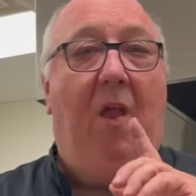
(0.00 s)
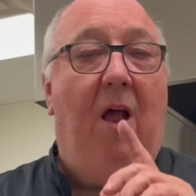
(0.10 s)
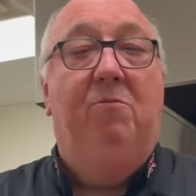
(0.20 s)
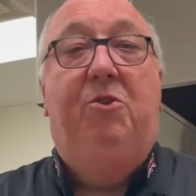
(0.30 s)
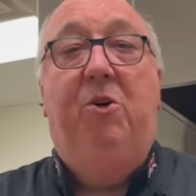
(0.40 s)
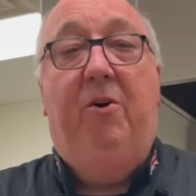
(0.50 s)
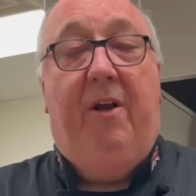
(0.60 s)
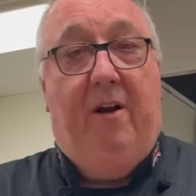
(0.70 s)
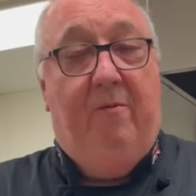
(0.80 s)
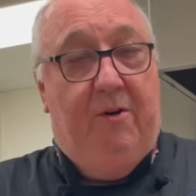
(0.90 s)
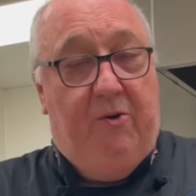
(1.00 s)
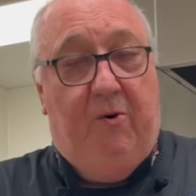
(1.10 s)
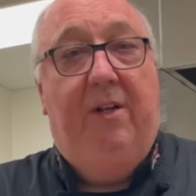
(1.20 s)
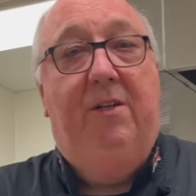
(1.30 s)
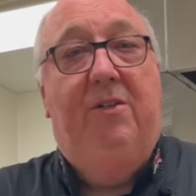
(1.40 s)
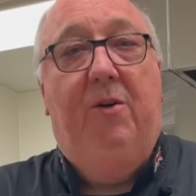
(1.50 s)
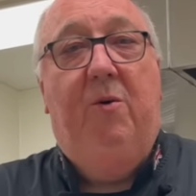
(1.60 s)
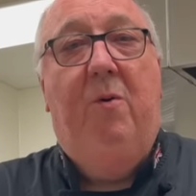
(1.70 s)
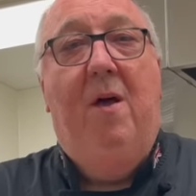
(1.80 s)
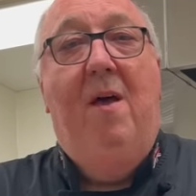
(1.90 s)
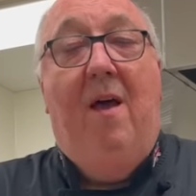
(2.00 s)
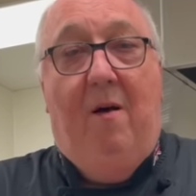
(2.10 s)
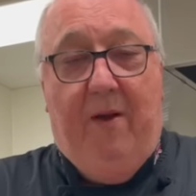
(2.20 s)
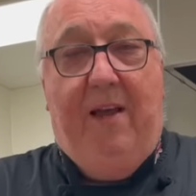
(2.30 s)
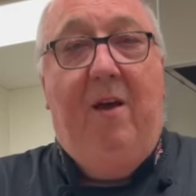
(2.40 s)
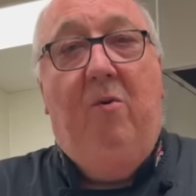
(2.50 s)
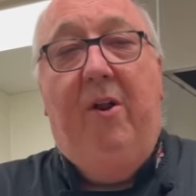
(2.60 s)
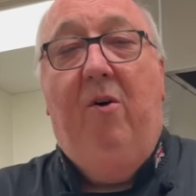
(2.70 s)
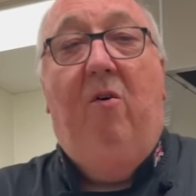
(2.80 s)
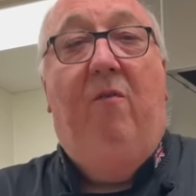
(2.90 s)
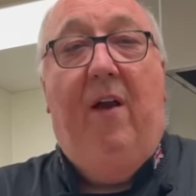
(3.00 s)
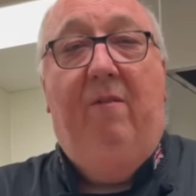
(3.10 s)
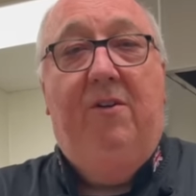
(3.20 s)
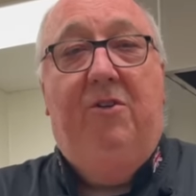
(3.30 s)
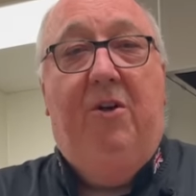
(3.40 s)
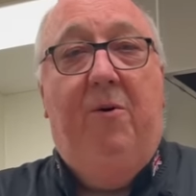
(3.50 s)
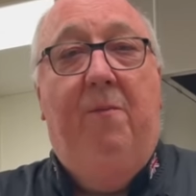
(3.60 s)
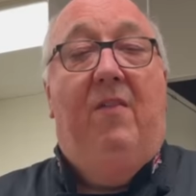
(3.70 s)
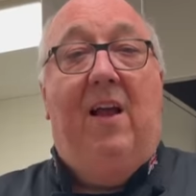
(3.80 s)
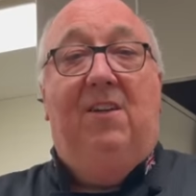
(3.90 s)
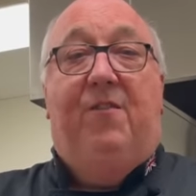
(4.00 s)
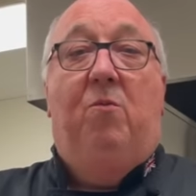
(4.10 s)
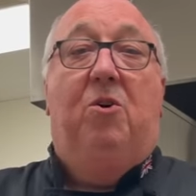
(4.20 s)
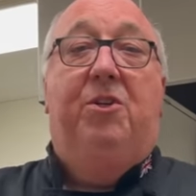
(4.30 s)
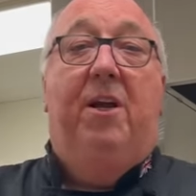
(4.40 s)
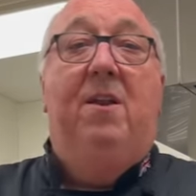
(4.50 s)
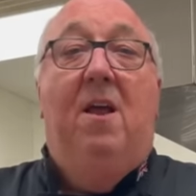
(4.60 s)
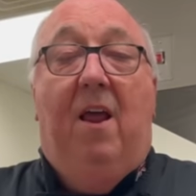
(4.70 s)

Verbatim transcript: I'm sure you're going to enjoy this soup and make it one of your favorites too. Thanks for watching.